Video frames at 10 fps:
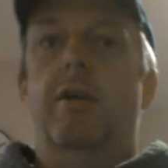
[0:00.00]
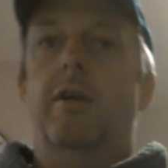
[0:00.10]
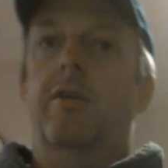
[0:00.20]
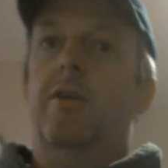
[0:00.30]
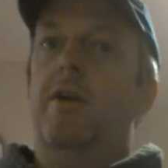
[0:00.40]

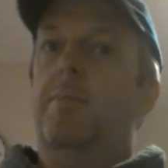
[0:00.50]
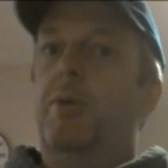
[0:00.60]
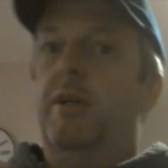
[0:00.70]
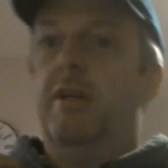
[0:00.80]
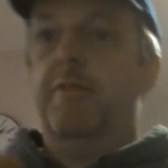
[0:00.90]
They're not
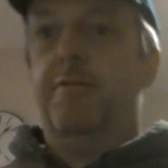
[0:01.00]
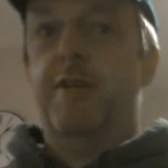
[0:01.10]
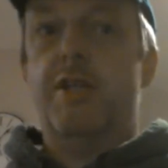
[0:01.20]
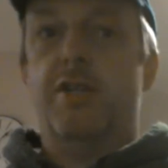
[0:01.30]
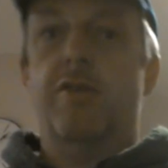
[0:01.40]
bringing in
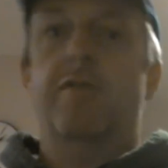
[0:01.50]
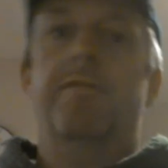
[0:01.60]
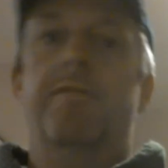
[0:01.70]
fresh stuff.